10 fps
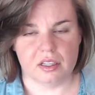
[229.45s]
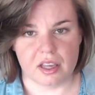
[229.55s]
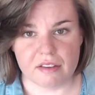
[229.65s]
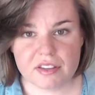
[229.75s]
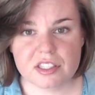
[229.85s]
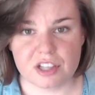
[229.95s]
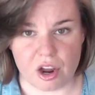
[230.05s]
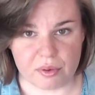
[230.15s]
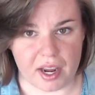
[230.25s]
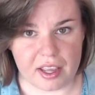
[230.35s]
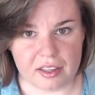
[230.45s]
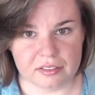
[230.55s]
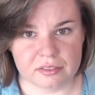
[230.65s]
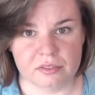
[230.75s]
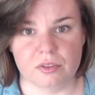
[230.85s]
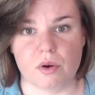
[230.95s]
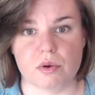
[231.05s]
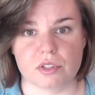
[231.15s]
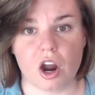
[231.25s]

If it's not ready, photos